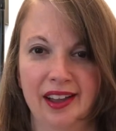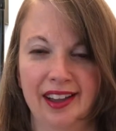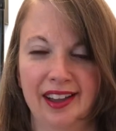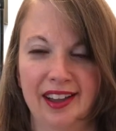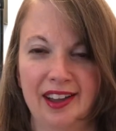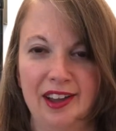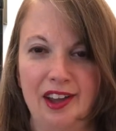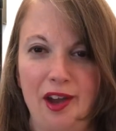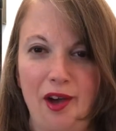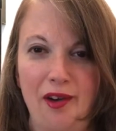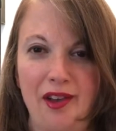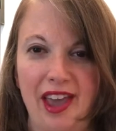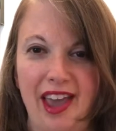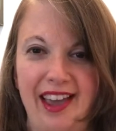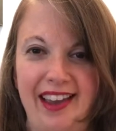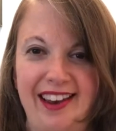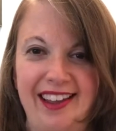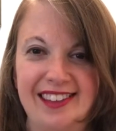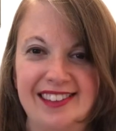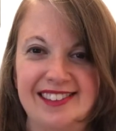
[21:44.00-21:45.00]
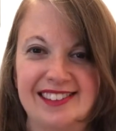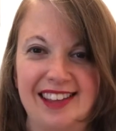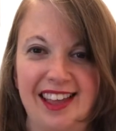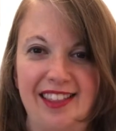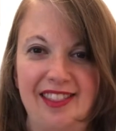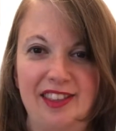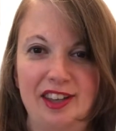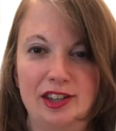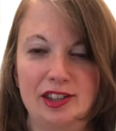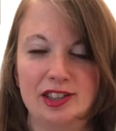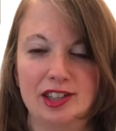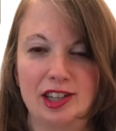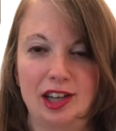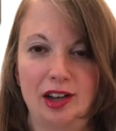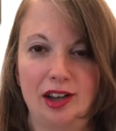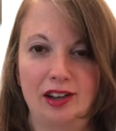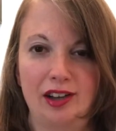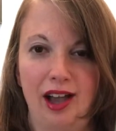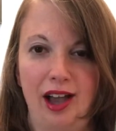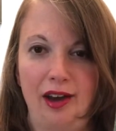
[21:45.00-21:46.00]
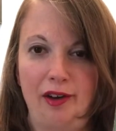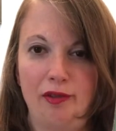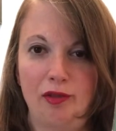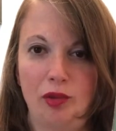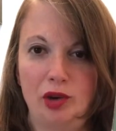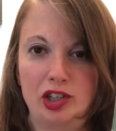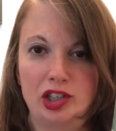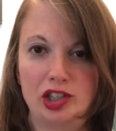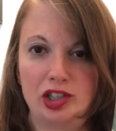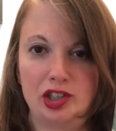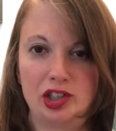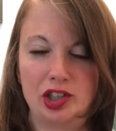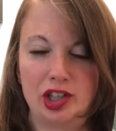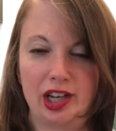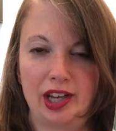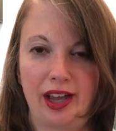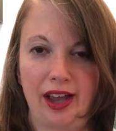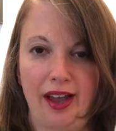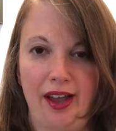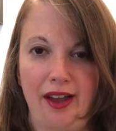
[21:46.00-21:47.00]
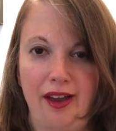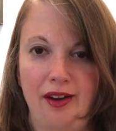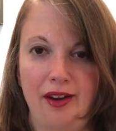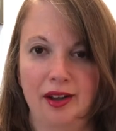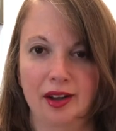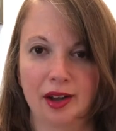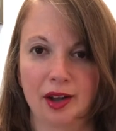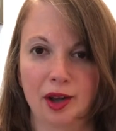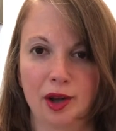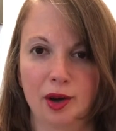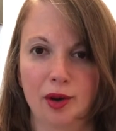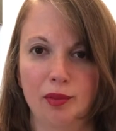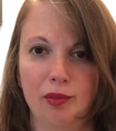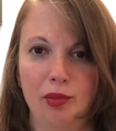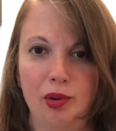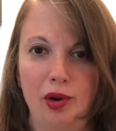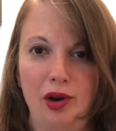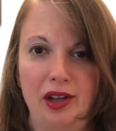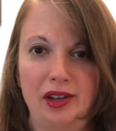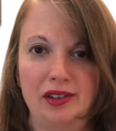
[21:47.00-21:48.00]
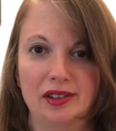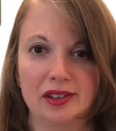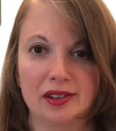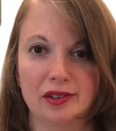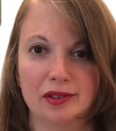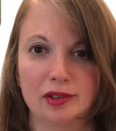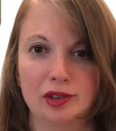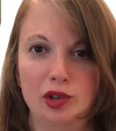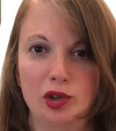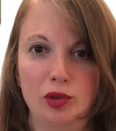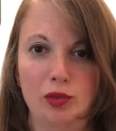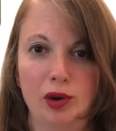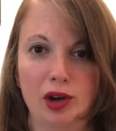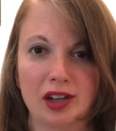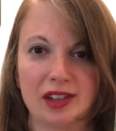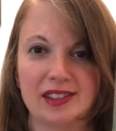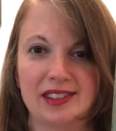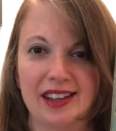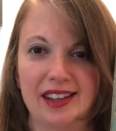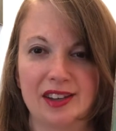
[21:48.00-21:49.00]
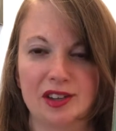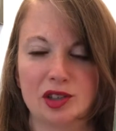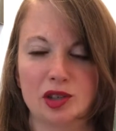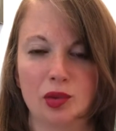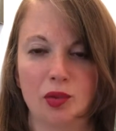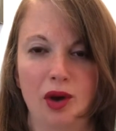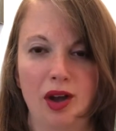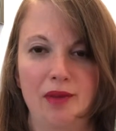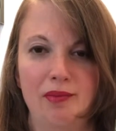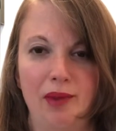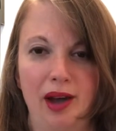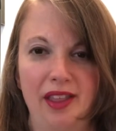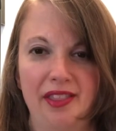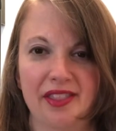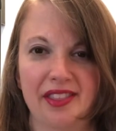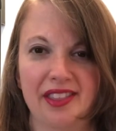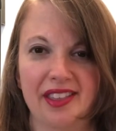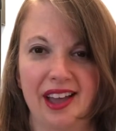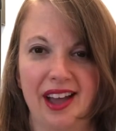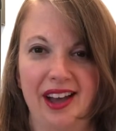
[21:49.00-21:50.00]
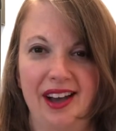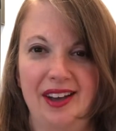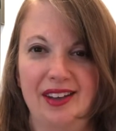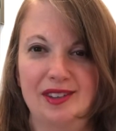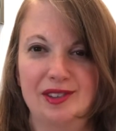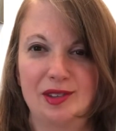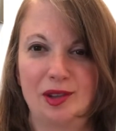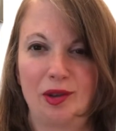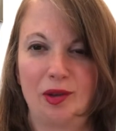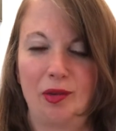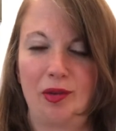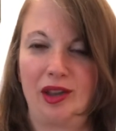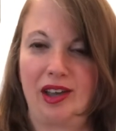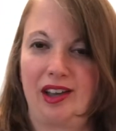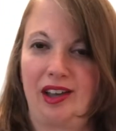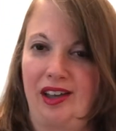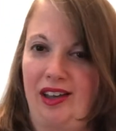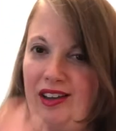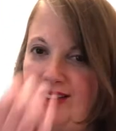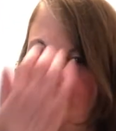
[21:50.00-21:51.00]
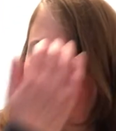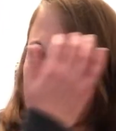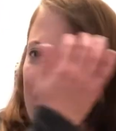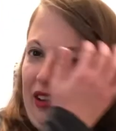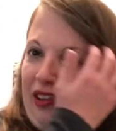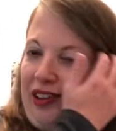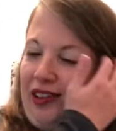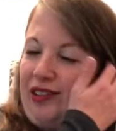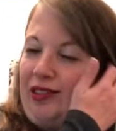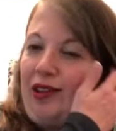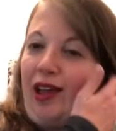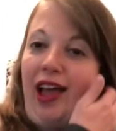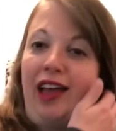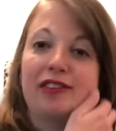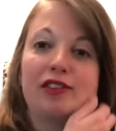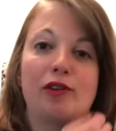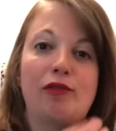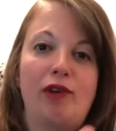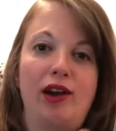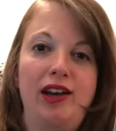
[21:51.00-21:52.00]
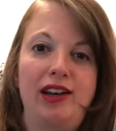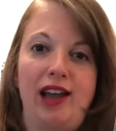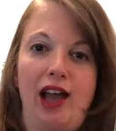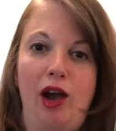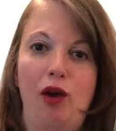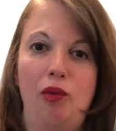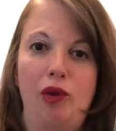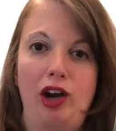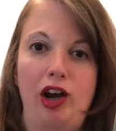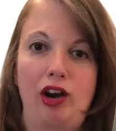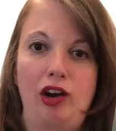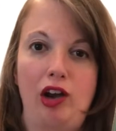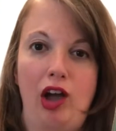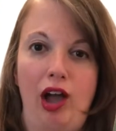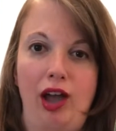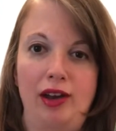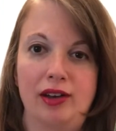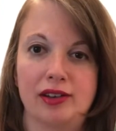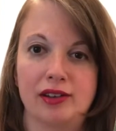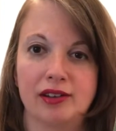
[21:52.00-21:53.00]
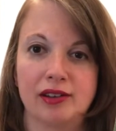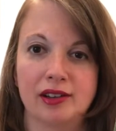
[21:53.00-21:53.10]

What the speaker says: Kate has said that she kind of wishes she had put 2 books into 1 month, so that we could, because as of right now, we are not,